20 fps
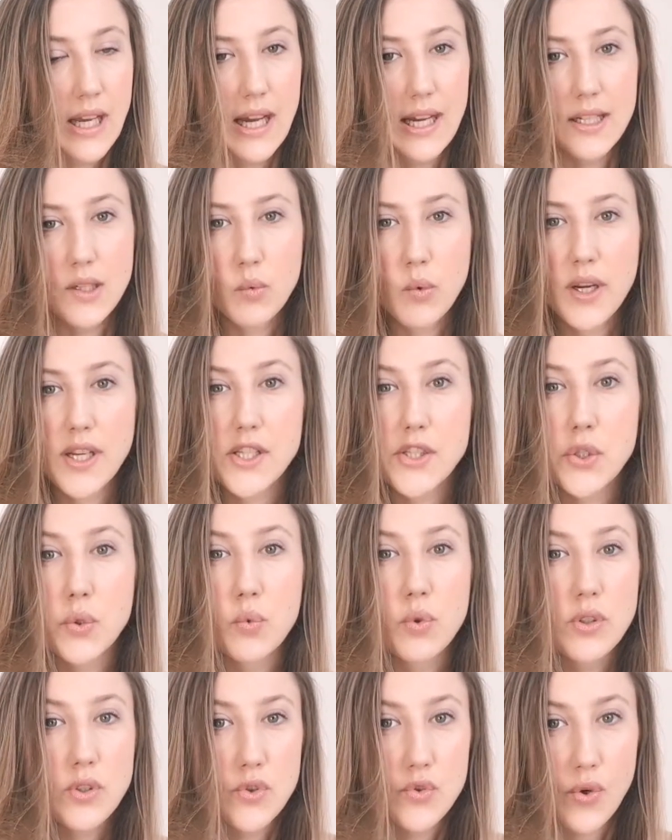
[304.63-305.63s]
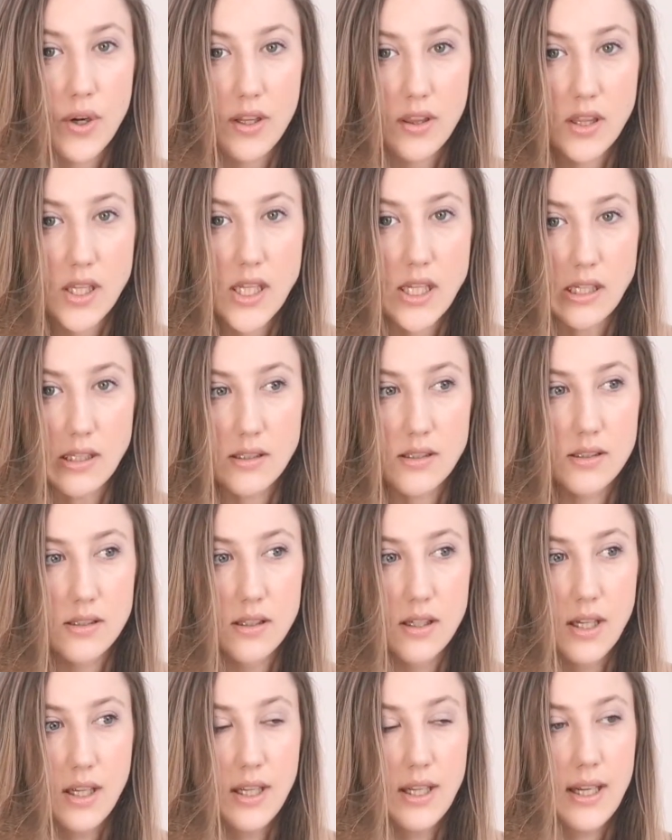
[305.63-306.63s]
otherwise you wouldn't try
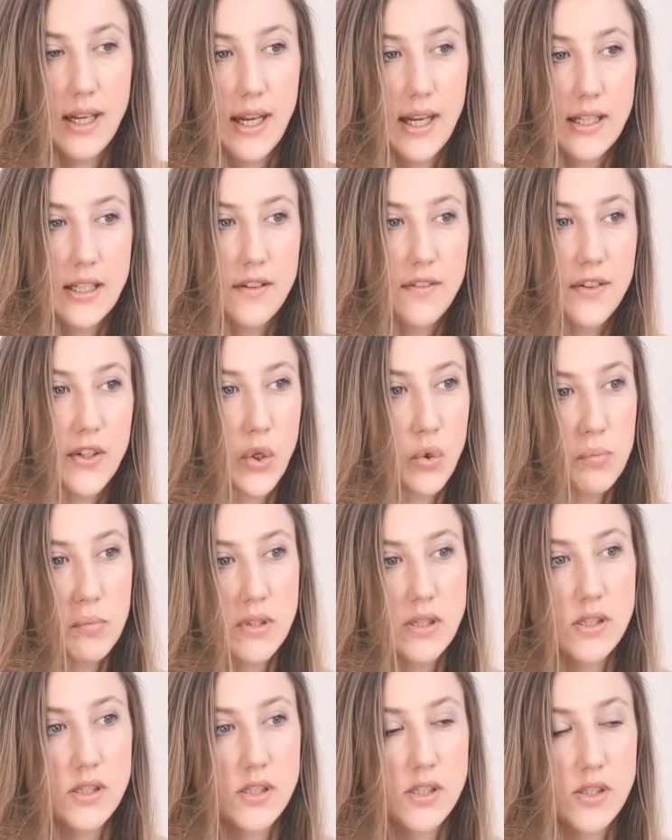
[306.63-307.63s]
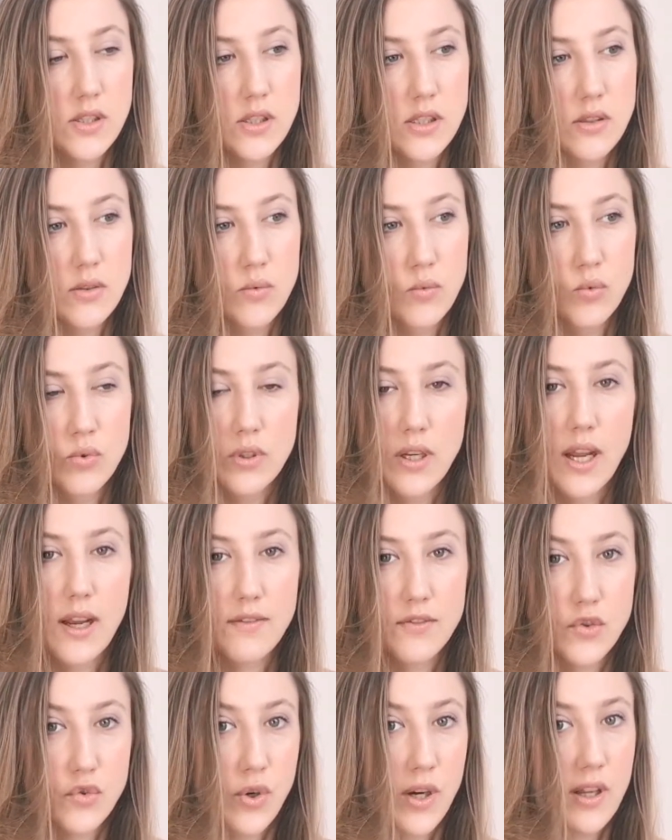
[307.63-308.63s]
things. And if humans wouldn't
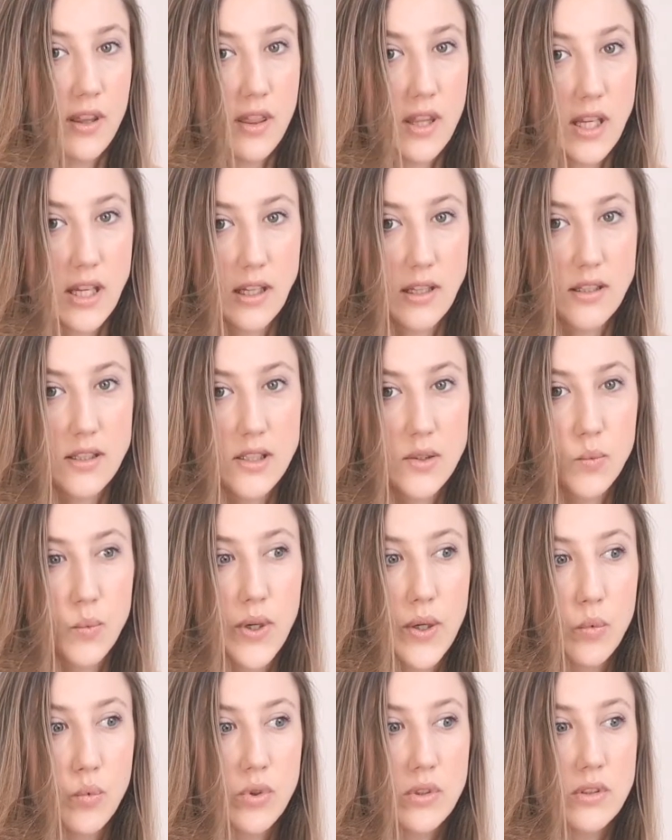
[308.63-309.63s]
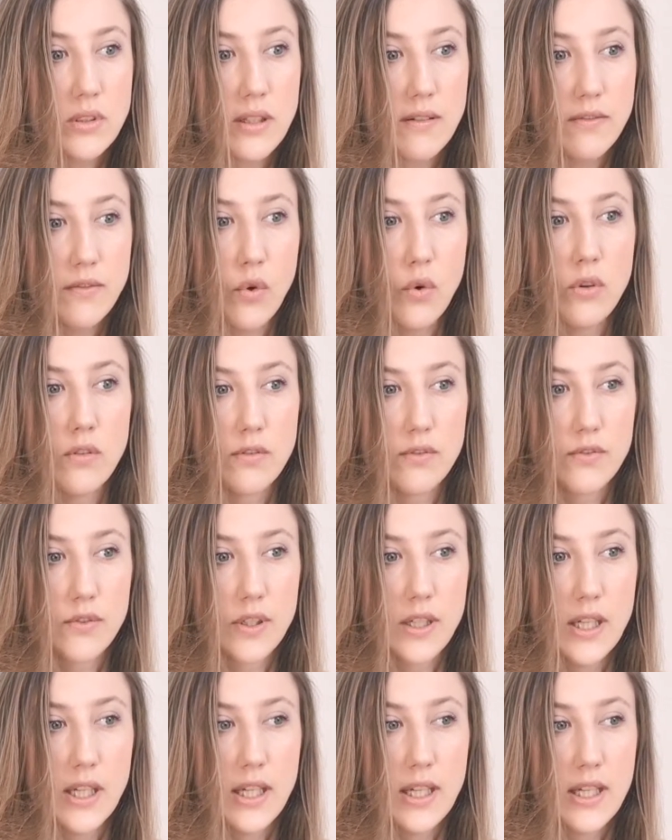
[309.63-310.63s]
have tried things, we wouldn't evolve.
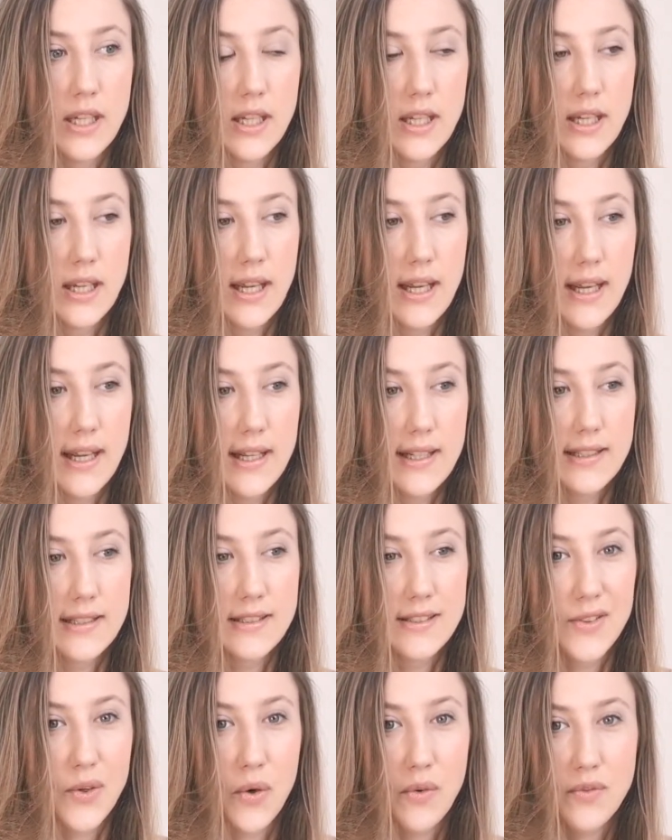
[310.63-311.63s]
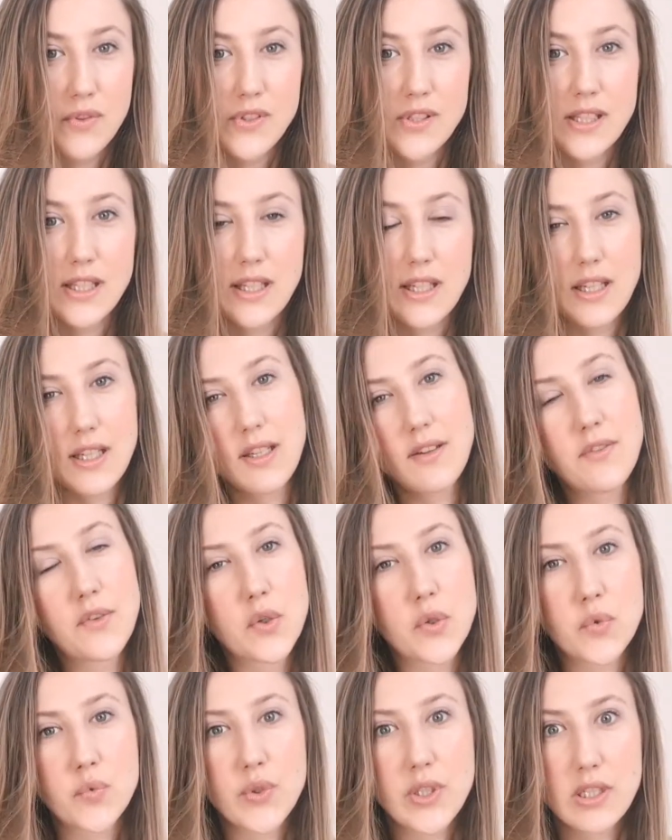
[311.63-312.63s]
And obviously, if
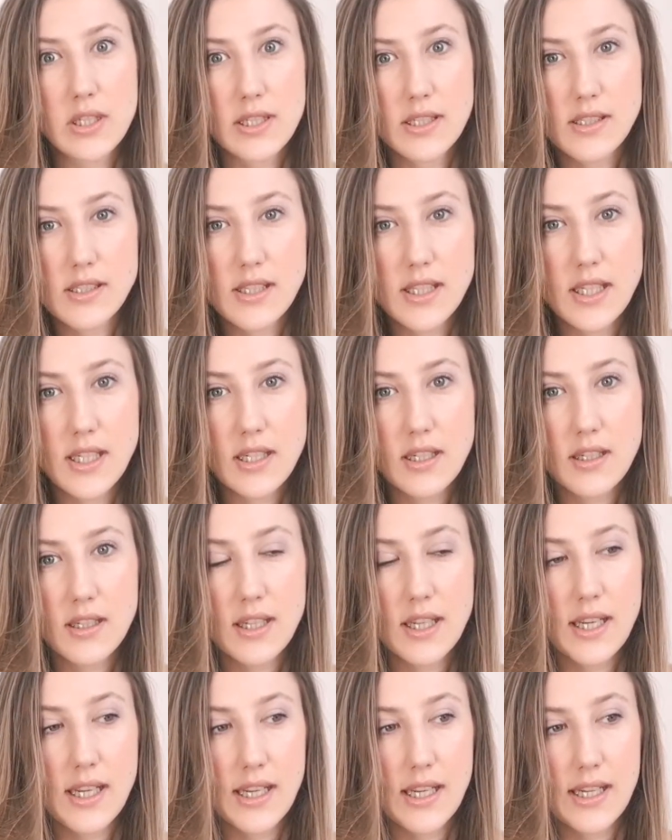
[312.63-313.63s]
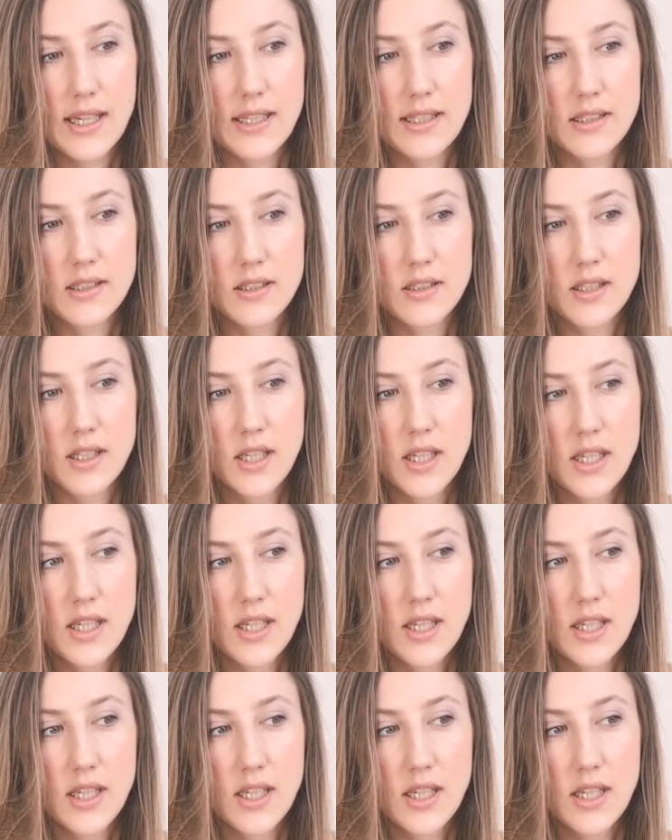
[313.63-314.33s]
you're realistic and